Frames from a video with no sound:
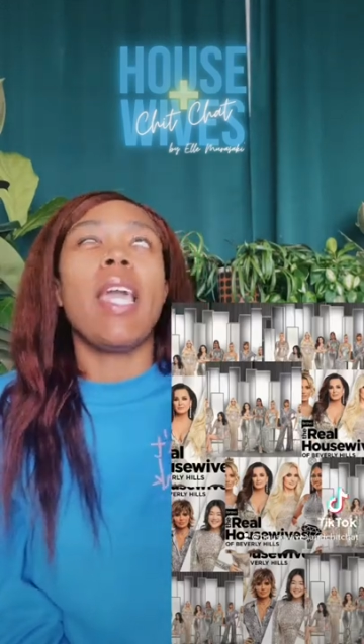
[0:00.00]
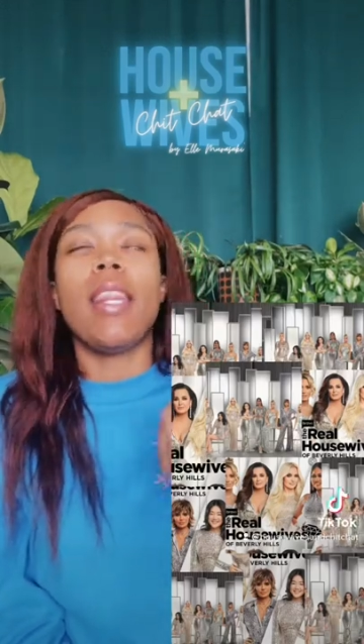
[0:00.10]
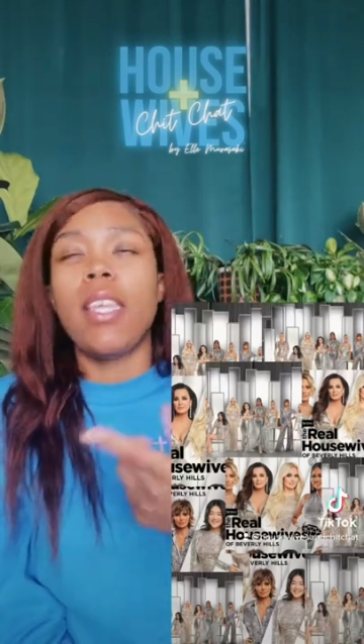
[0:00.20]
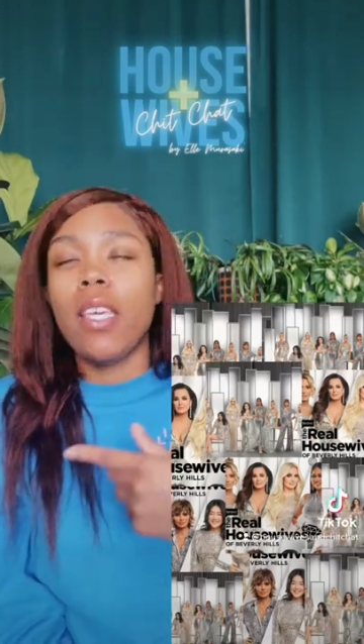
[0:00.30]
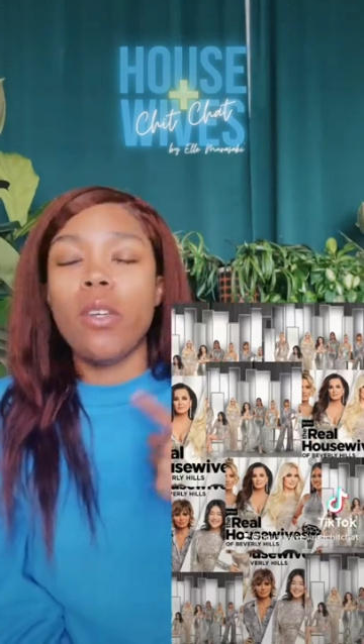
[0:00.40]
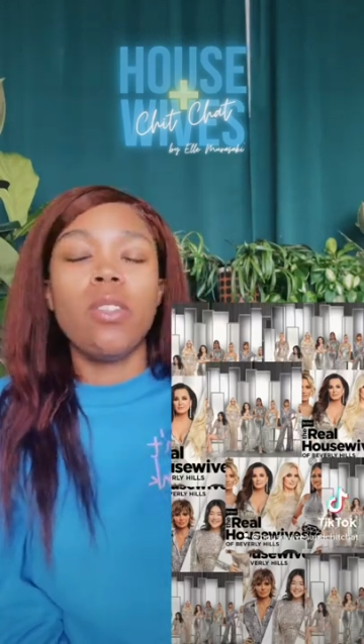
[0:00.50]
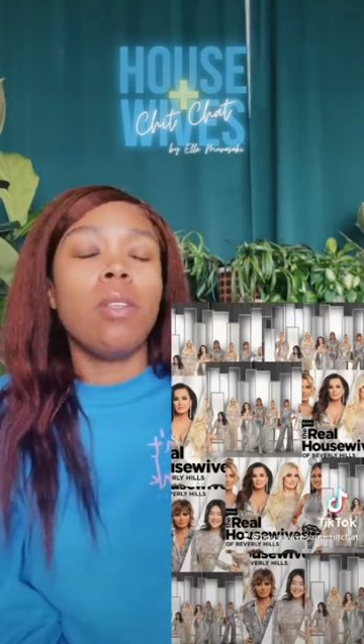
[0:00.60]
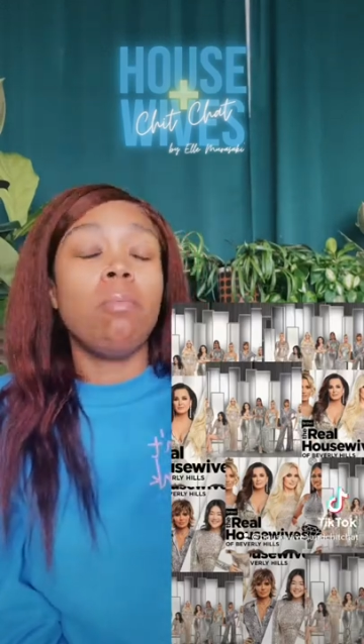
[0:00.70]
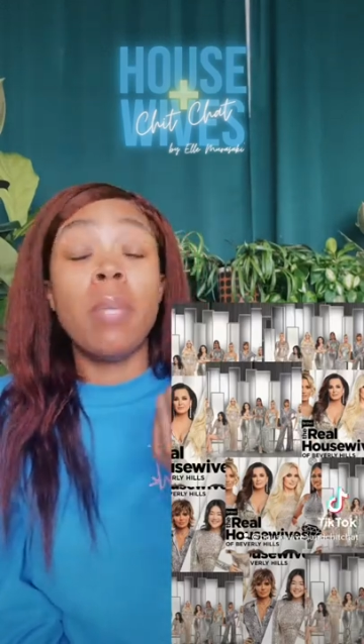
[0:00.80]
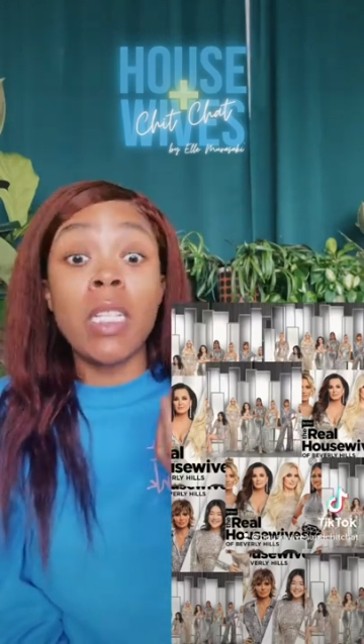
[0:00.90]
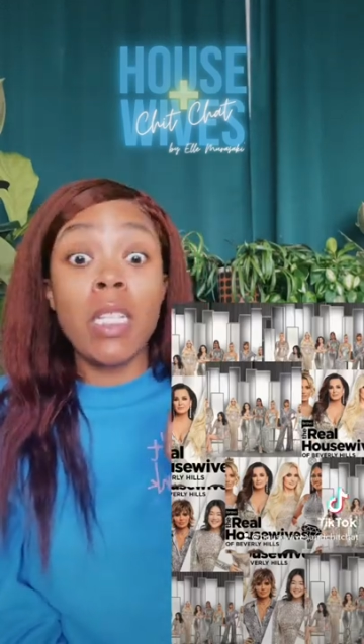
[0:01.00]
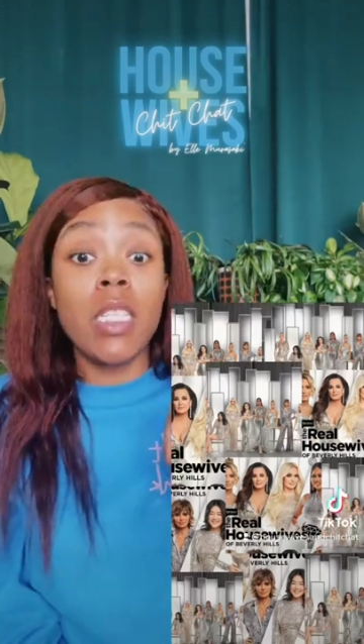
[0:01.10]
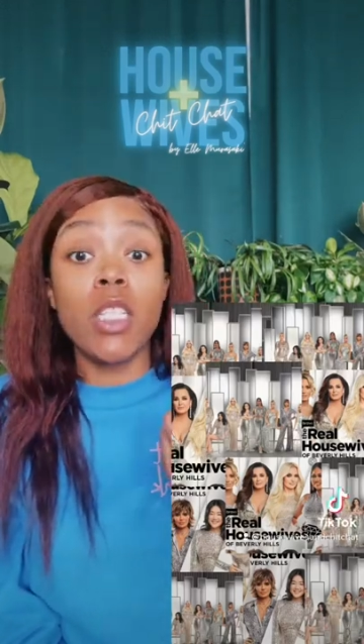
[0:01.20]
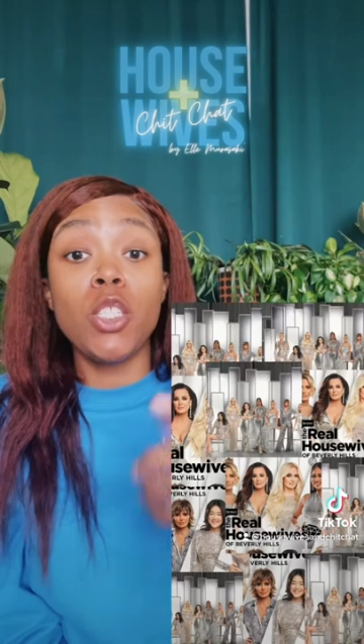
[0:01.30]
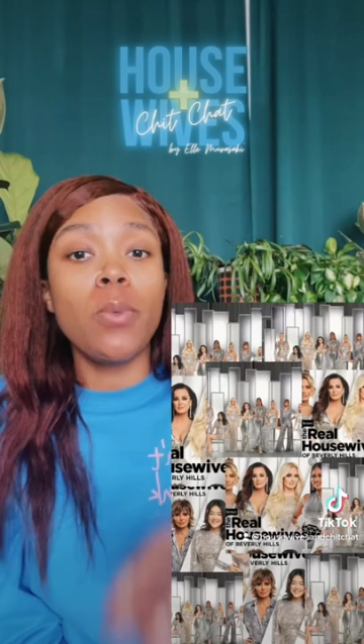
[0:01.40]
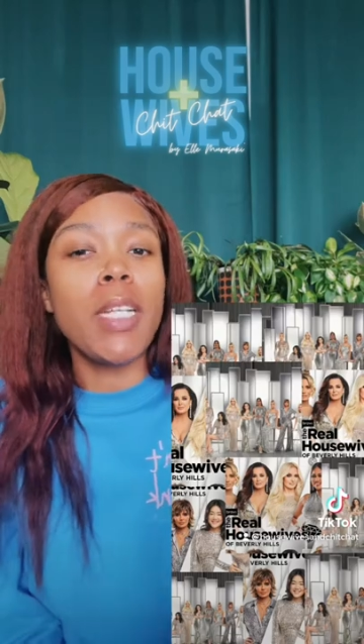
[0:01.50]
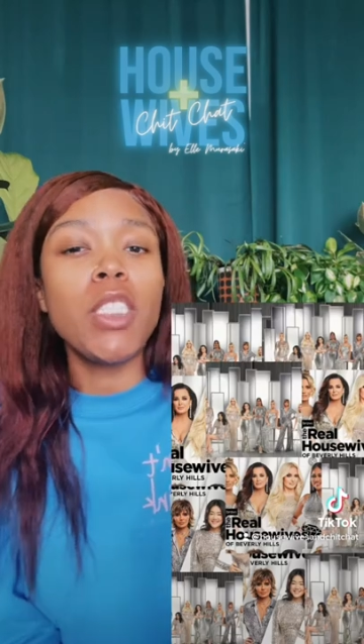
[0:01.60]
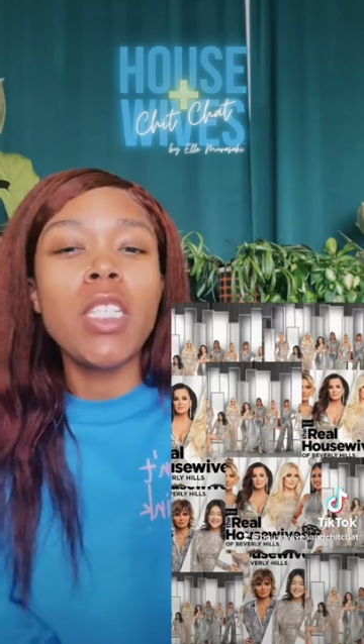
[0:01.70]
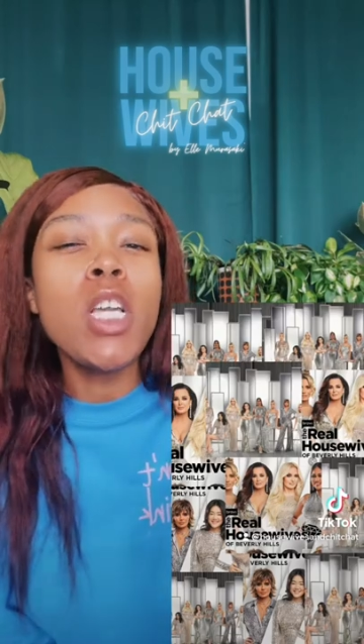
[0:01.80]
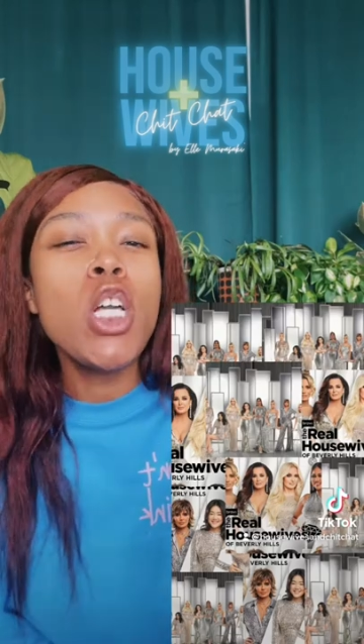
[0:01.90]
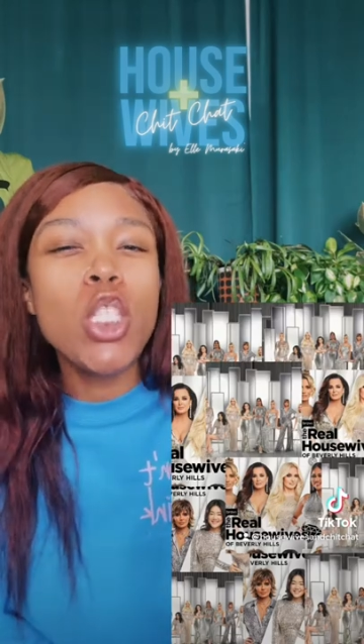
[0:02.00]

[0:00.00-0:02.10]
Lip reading: Kathy Hilton, Billy situation.